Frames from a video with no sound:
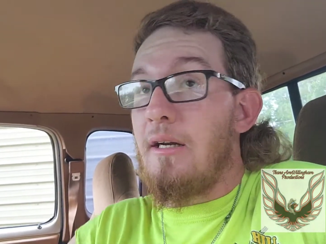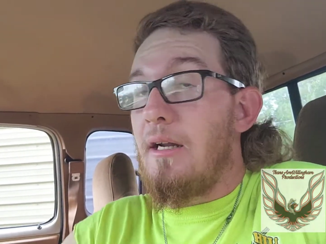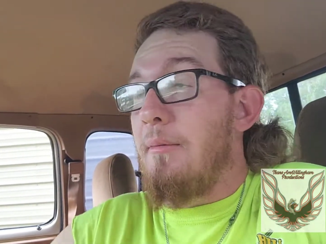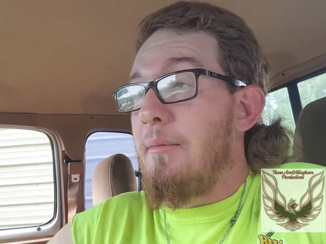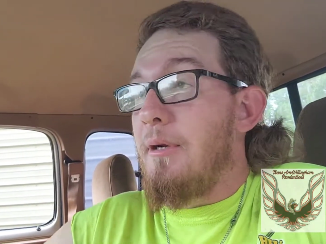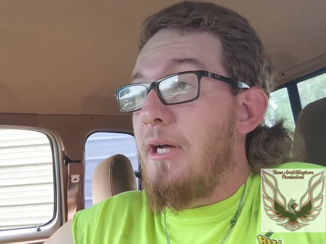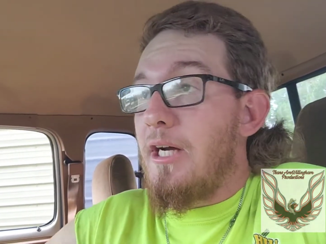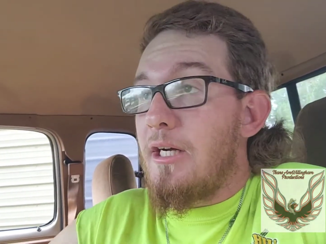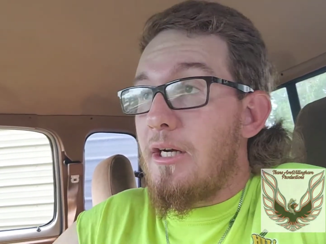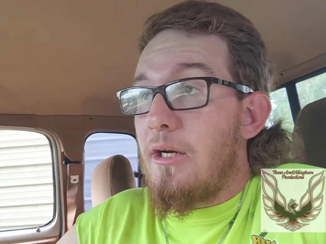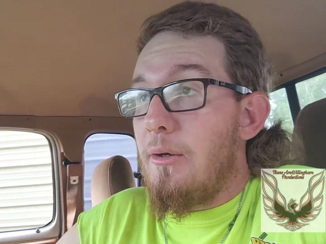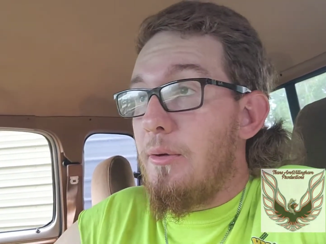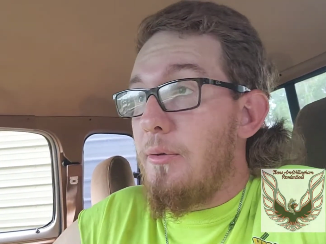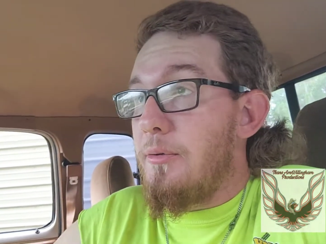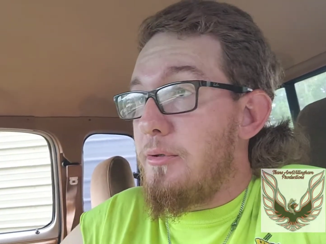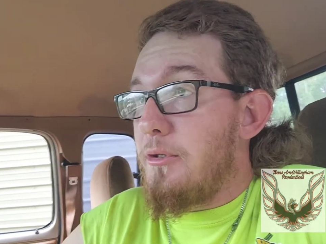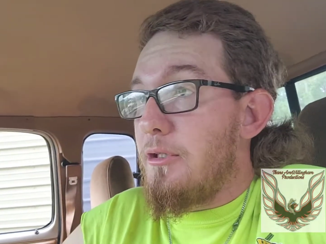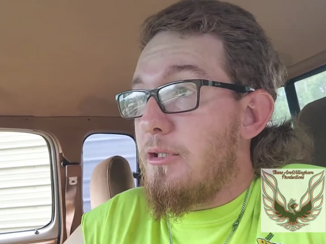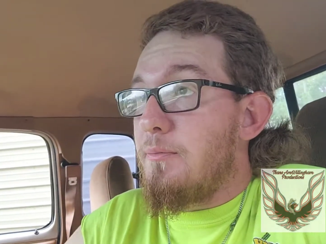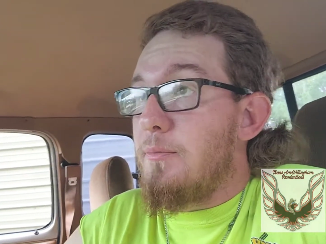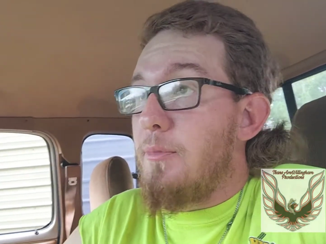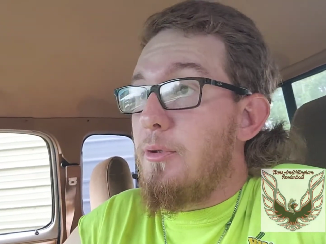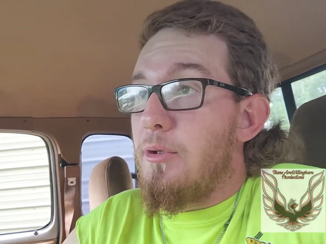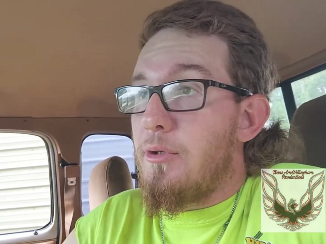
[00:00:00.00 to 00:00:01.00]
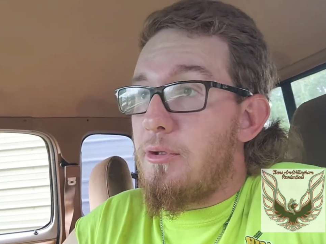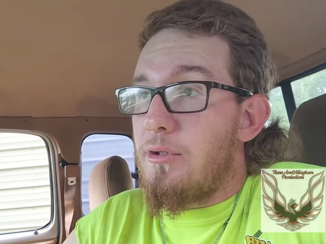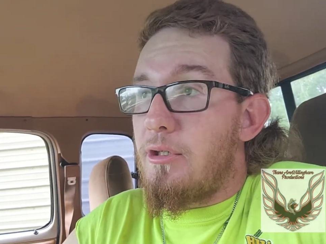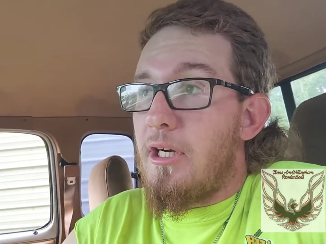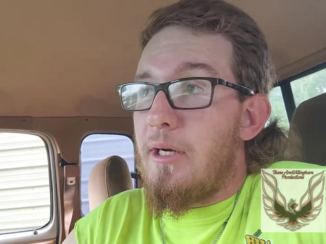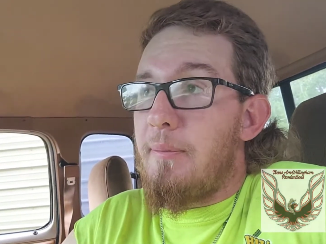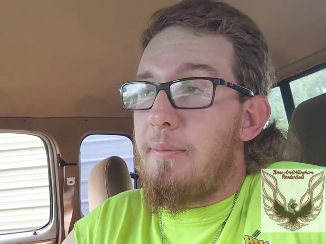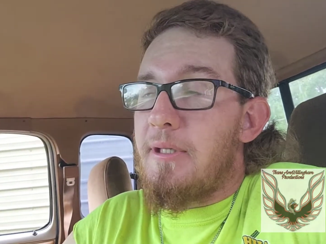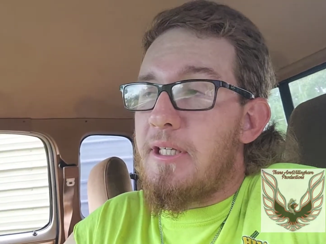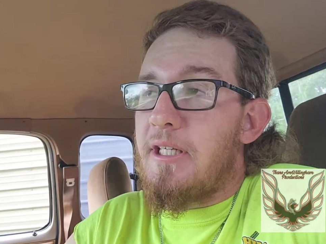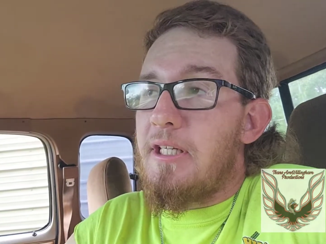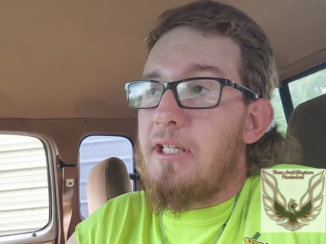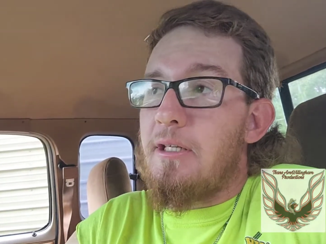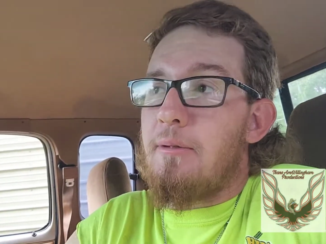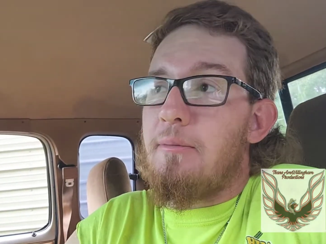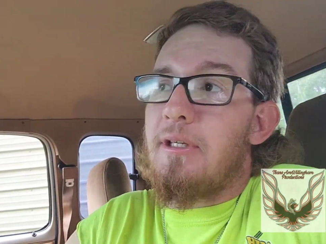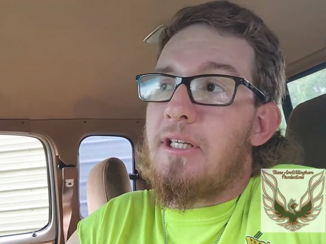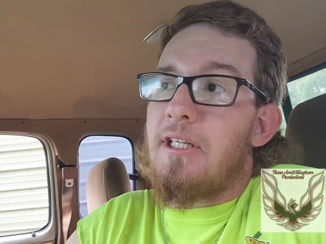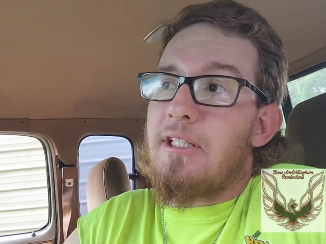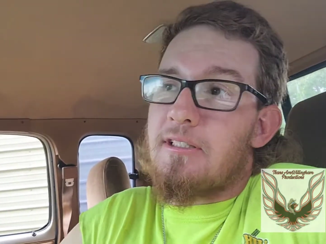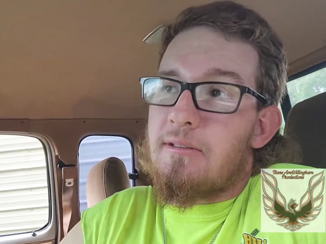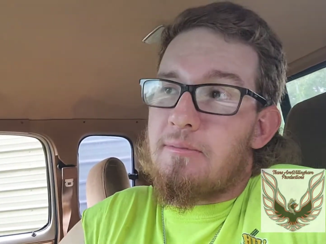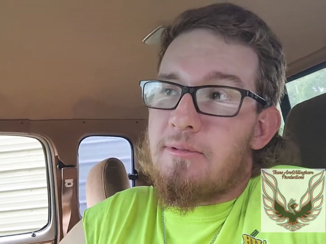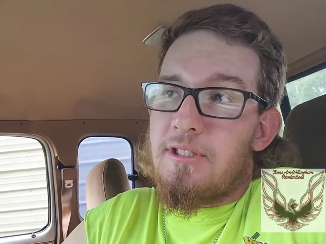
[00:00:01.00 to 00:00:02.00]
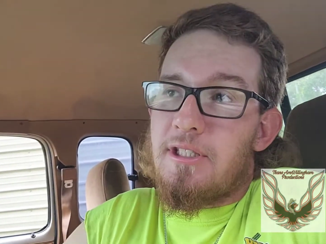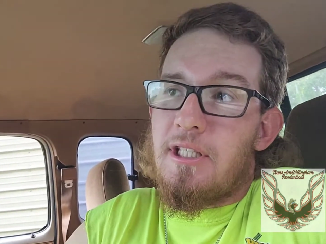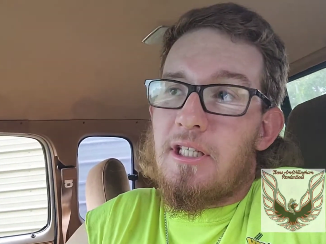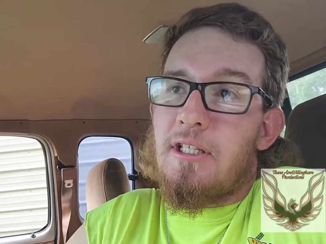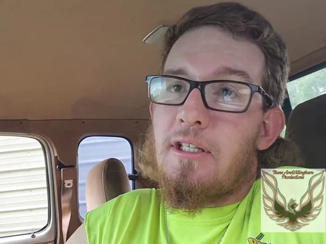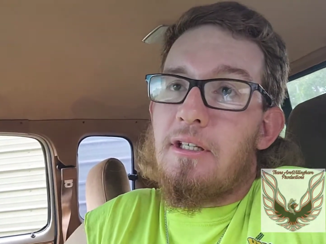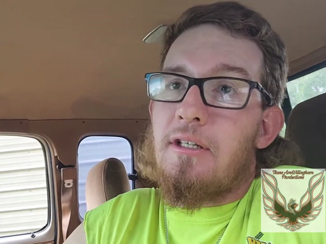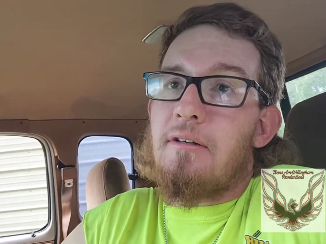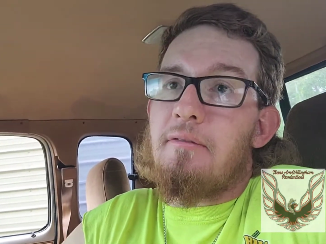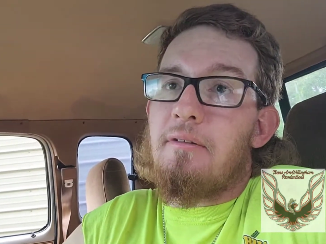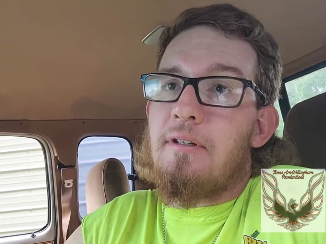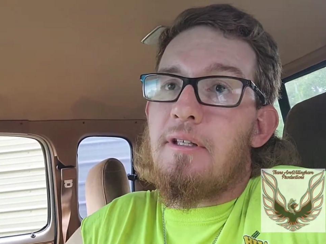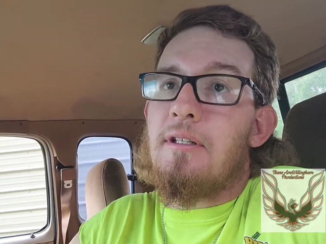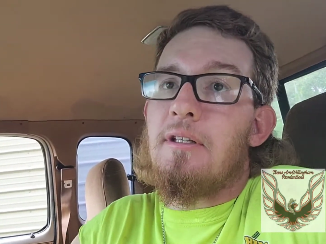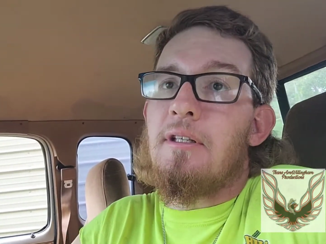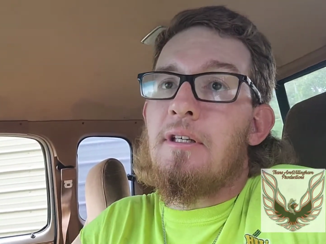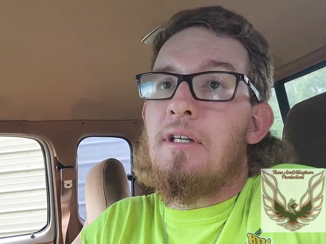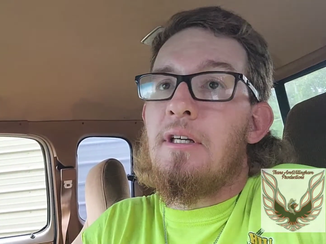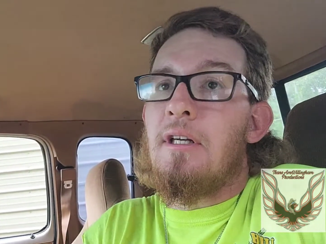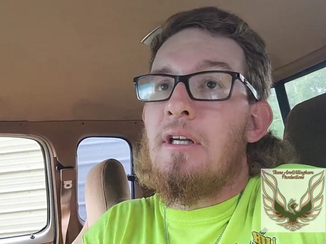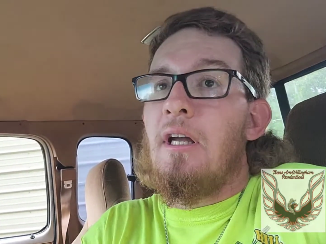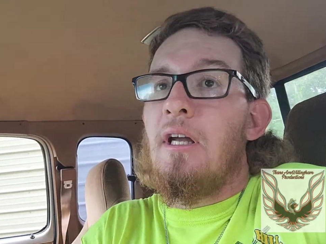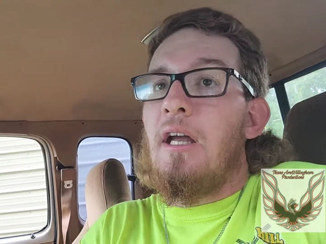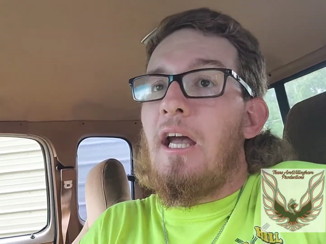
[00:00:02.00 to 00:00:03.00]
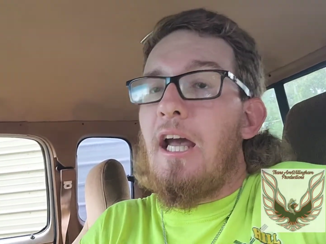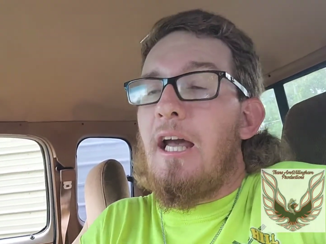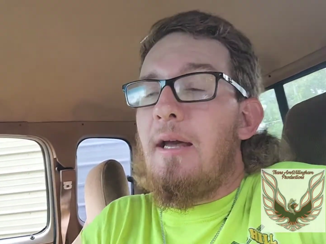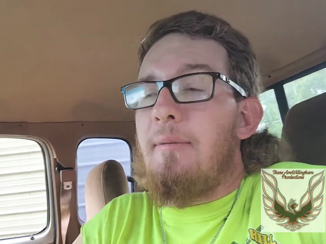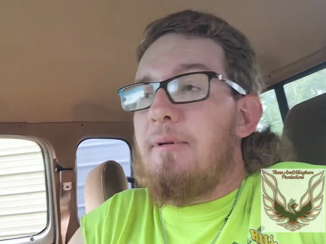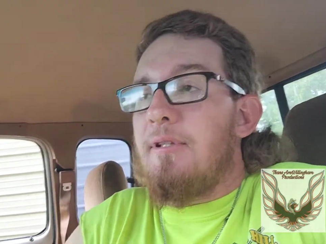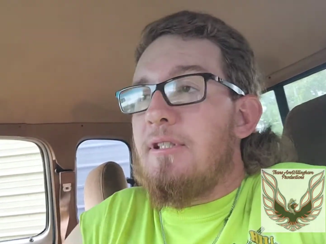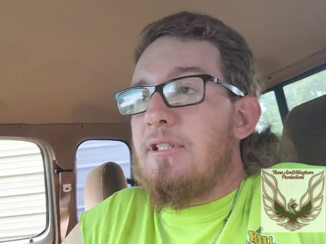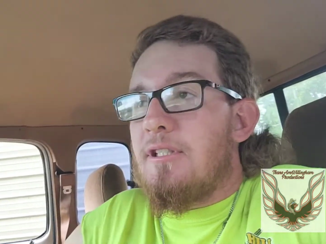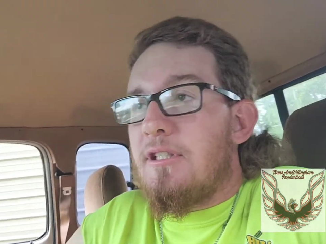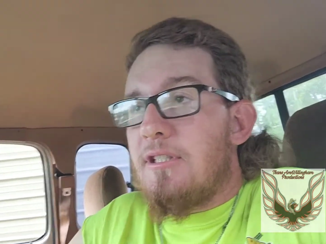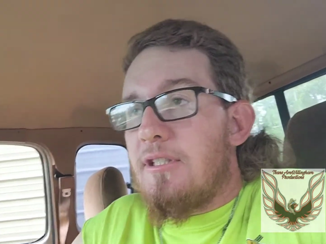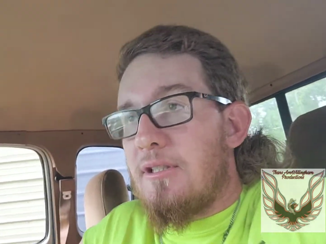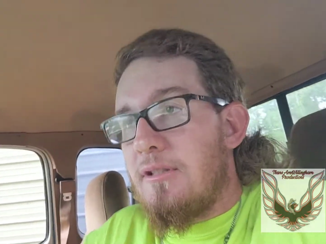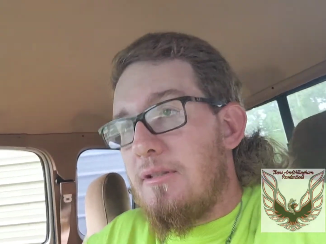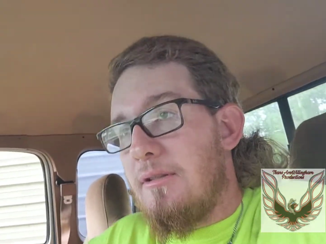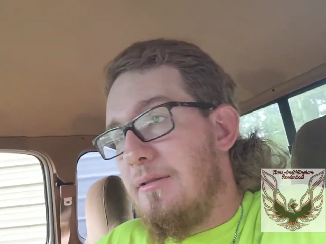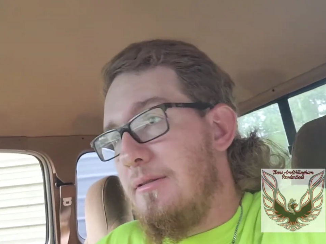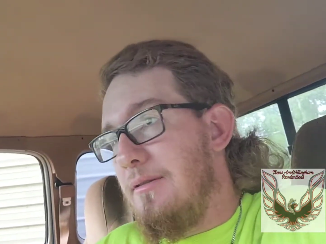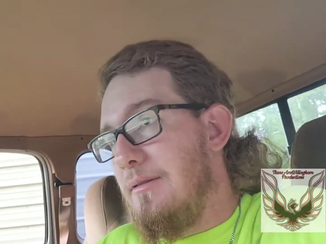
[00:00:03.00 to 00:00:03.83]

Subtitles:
I'm not going through this bull crap again because I'm sick of it. Happens.